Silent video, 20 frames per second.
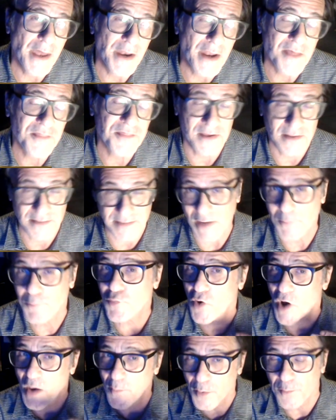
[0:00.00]
And I think
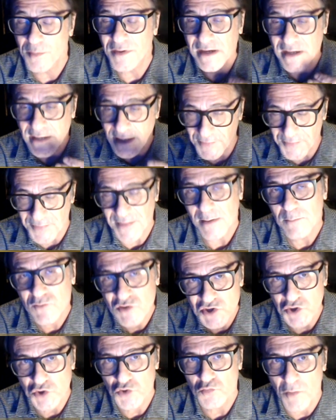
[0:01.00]
they probably cut
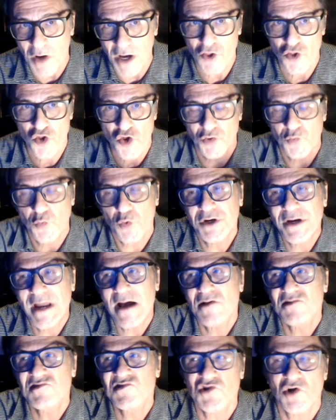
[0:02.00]
them too much. And
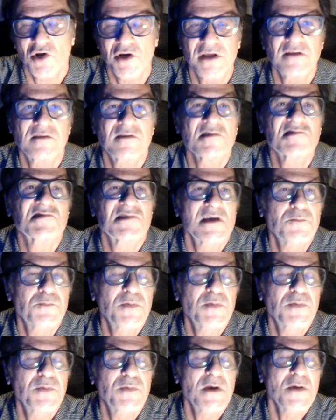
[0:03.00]
we're now starting to
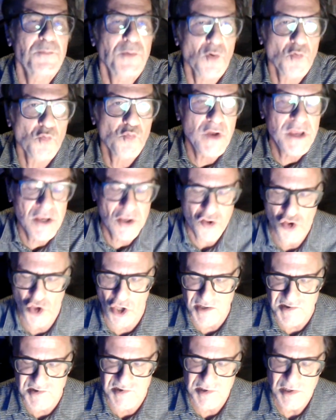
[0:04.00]
see people
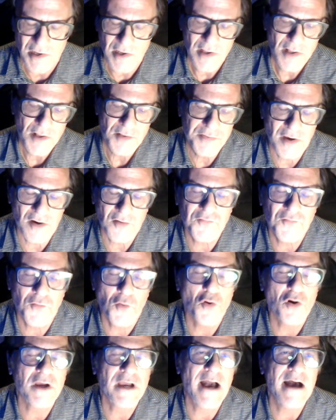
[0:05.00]
readjust their
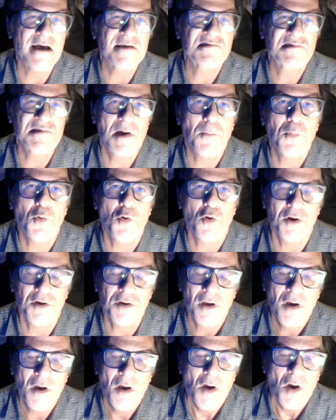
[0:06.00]
forecasts
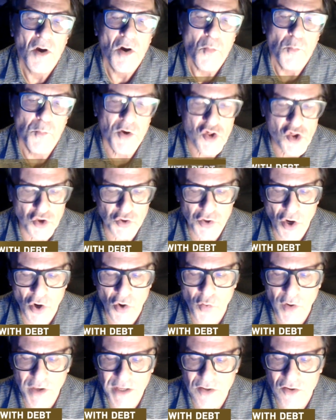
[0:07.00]
upward. But, you
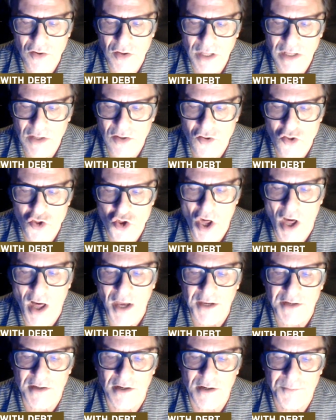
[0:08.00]
know, in
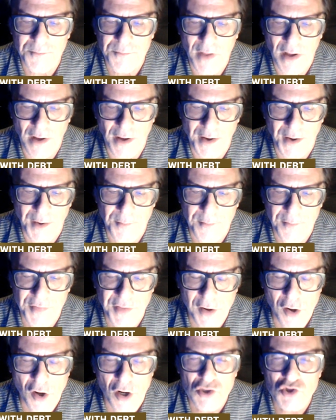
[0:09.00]
China,
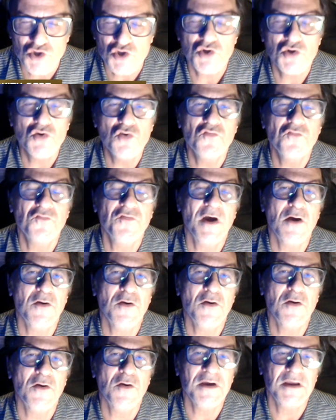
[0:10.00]
there are two
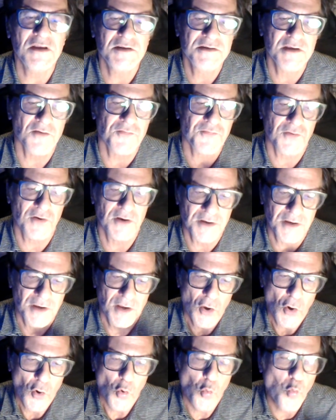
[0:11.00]
very different
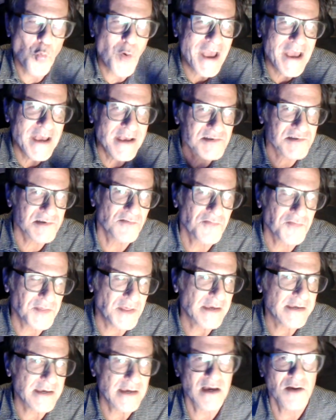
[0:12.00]
ways of
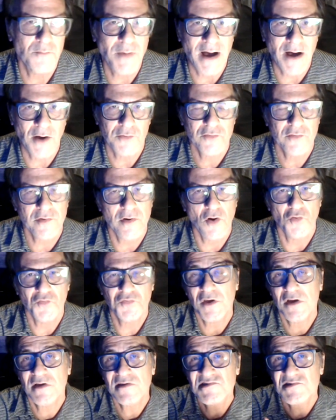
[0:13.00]
thinking about
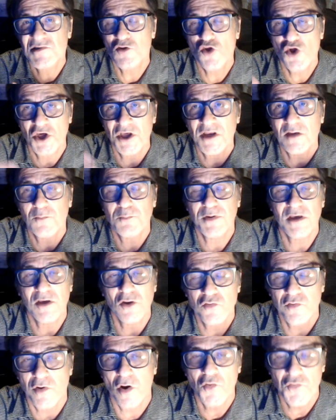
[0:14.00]
growth. There's the
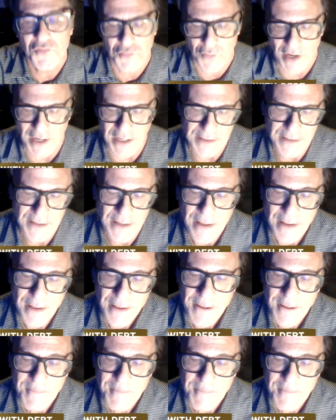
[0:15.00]
GDP growth rate,